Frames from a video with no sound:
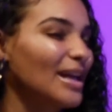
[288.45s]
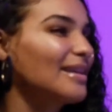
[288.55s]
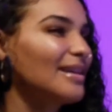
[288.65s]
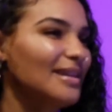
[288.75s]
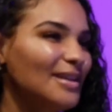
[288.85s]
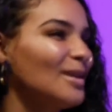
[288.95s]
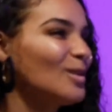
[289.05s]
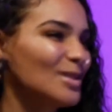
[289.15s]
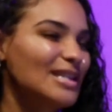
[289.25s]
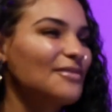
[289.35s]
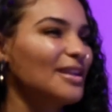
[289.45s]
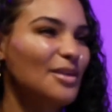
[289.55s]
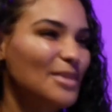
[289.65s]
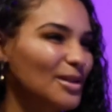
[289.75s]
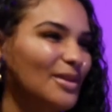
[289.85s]
it's definitely
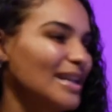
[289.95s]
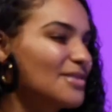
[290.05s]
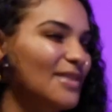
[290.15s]
a middle. And it's